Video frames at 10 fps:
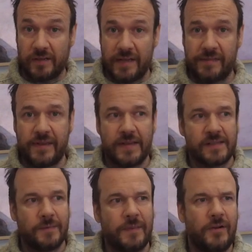
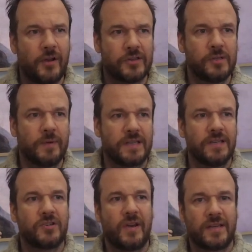atheism. They're not so much
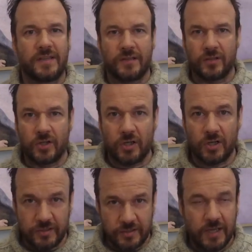interested in
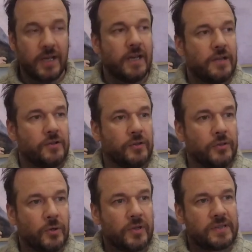God. You'll
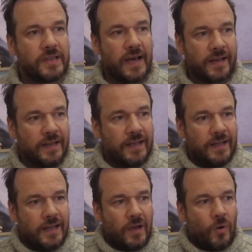notice that
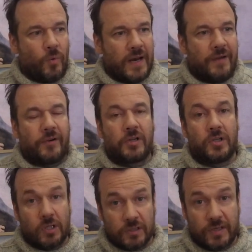whenever
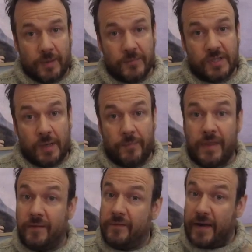God comes up,
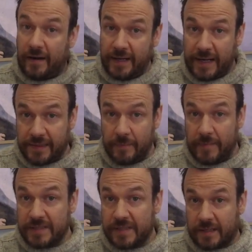they're very like the
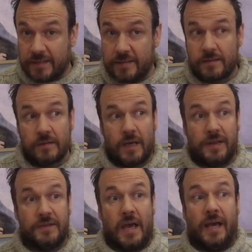mystics
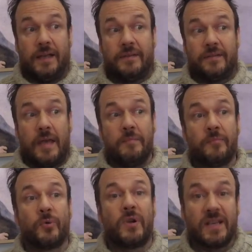and
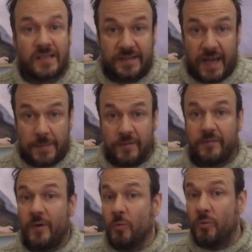embrace a type of
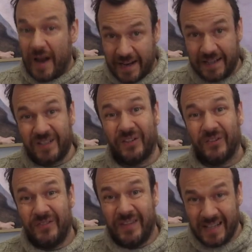radical
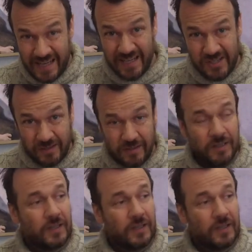negation.